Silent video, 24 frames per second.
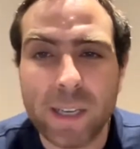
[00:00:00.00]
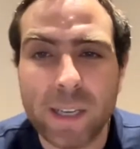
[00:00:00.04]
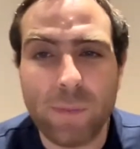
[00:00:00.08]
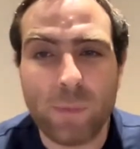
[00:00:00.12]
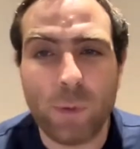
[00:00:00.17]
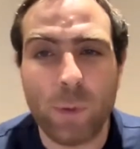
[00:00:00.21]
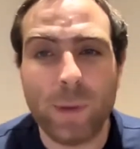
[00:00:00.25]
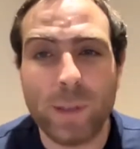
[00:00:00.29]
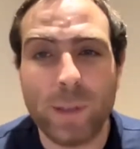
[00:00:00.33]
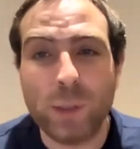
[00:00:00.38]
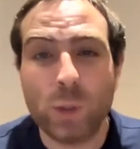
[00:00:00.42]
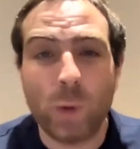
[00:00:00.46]
And
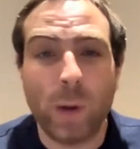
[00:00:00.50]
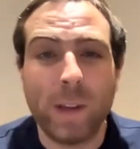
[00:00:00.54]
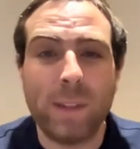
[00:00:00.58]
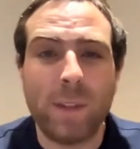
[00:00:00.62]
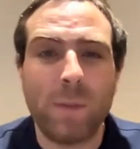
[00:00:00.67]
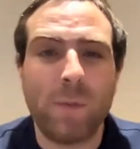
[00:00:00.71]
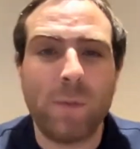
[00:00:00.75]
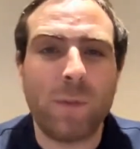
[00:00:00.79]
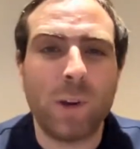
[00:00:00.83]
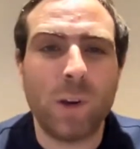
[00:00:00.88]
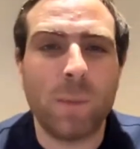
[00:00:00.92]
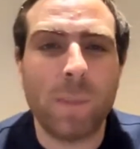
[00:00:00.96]
if you enjoyed
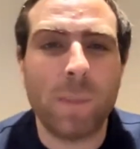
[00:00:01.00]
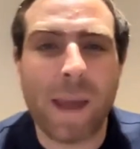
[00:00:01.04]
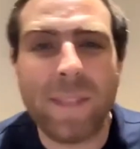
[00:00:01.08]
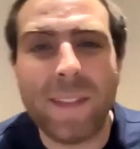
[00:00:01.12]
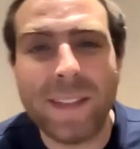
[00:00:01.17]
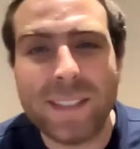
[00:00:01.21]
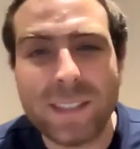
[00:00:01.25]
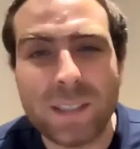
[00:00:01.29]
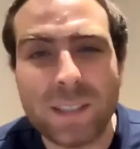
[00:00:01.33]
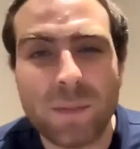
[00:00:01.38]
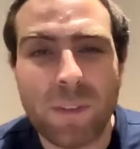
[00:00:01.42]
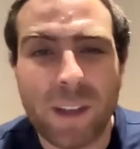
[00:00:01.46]
the film and
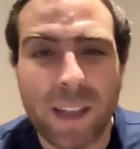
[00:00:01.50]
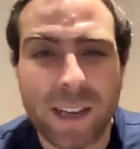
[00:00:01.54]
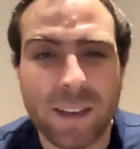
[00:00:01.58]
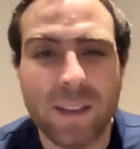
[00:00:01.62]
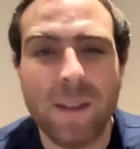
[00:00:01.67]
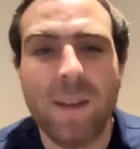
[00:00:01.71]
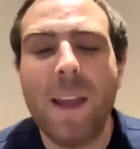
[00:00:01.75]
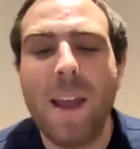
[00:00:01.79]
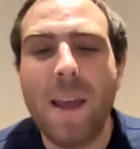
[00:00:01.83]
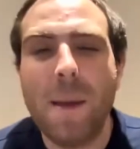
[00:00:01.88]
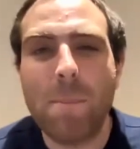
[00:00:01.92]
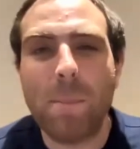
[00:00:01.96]
this event,
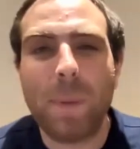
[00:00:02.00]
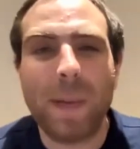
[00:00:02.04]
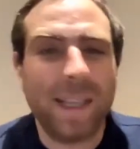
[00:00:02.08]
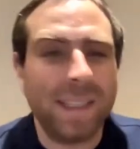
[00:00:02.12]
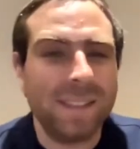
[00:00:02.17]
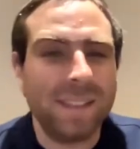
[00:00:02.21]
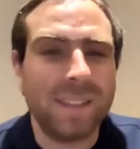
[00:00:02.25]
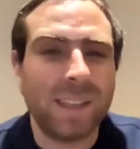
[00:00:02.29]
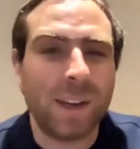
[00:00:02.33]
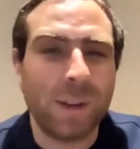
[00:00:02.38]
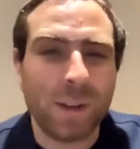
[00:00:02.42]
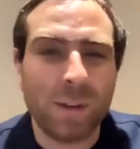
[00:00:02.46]

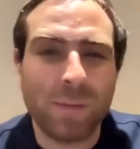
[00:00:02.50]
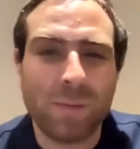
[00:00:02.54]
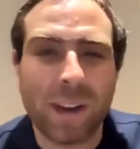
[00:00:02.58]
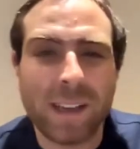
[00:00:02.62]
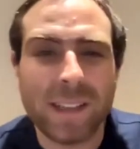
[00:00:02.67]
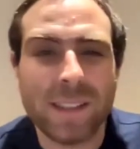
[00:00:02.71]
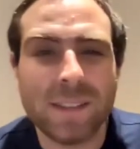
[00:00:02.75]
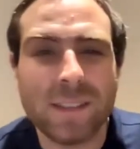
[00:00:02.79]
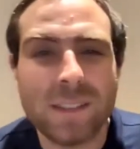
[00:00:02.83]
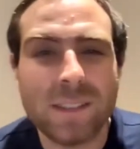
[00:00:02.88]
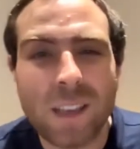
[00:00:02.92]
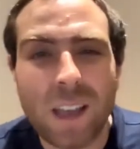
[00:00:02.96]
please tell your
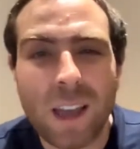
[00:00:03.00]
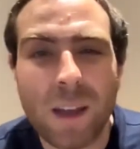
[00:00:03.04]
friends.